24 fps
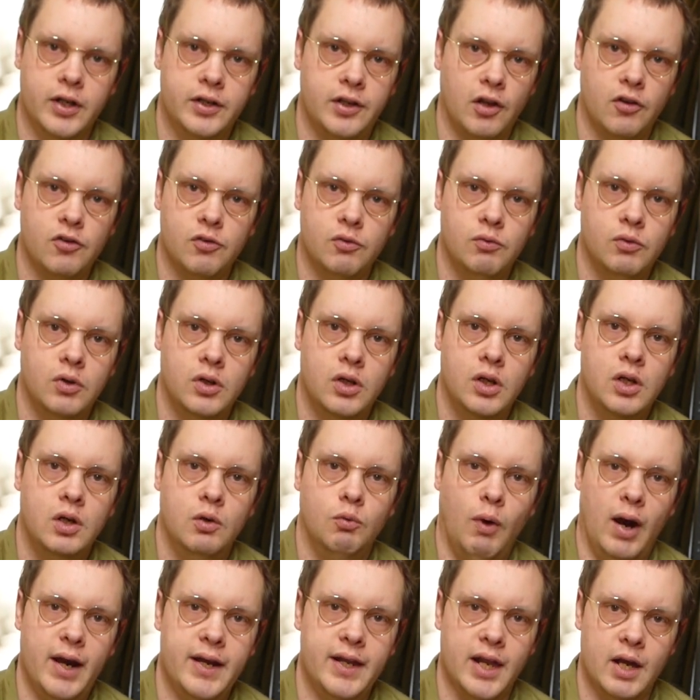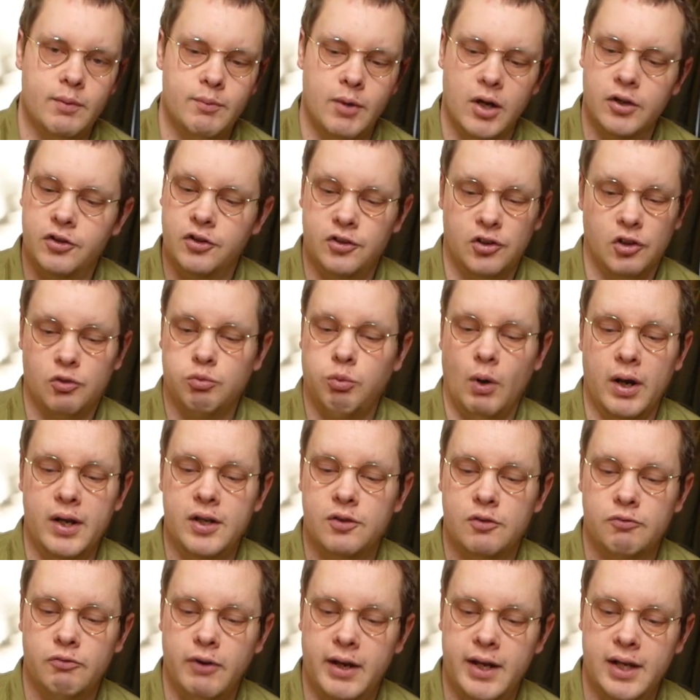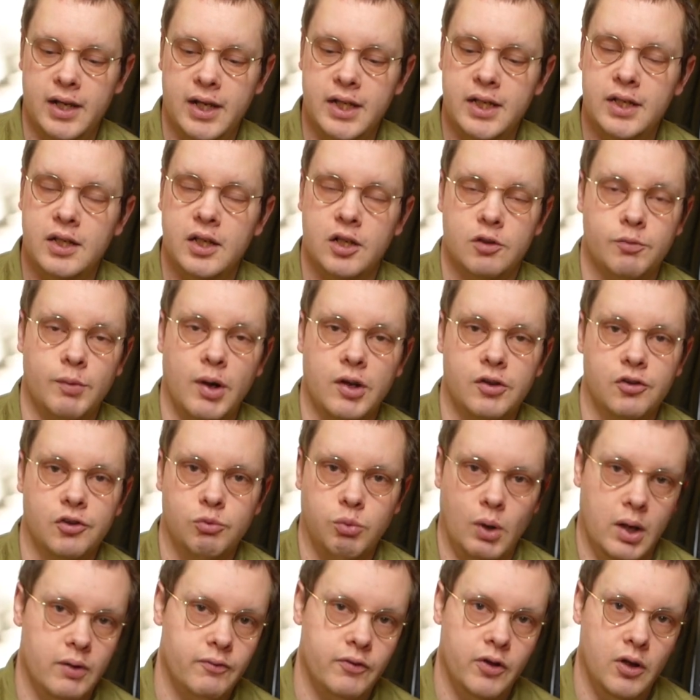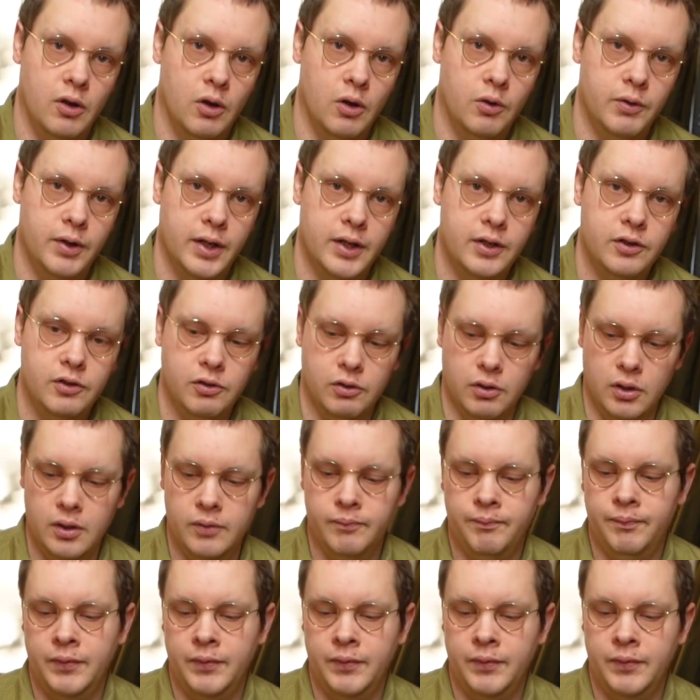It doesn't weigh that much, it just weighs really as much as whatever you load into it.